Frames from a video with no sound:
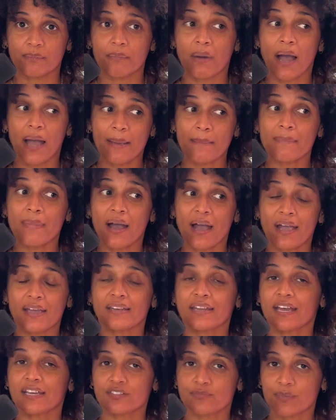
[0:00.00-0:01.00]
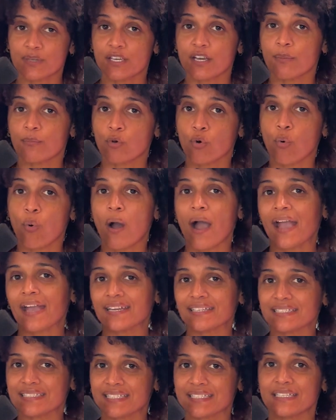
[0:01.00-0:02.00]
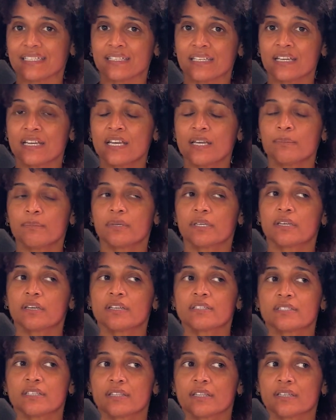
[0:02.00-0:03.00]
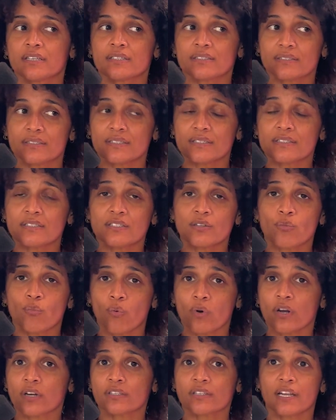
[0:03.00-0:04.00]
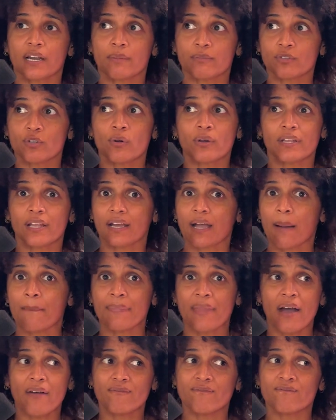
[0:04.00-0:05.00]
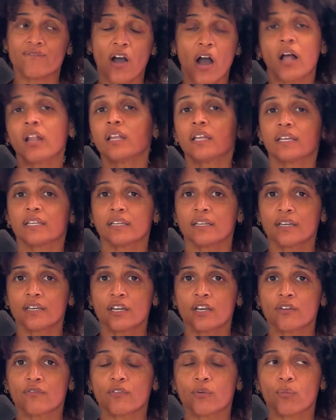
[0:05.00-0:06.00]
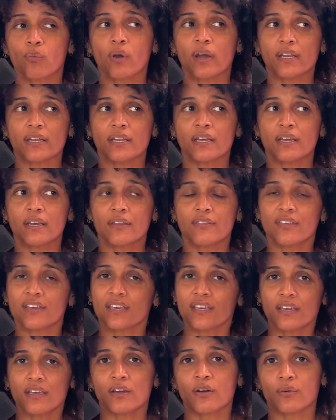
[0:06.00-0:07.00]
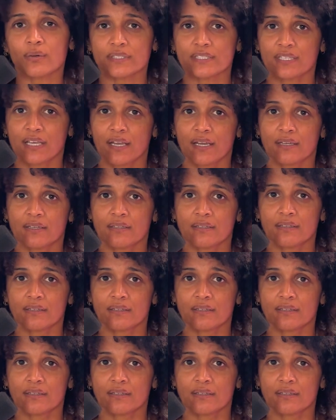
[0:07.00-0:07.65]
My mind has become quieted because of the consistent work that I'm doing. Like, I'm not falling for what the ego is saying.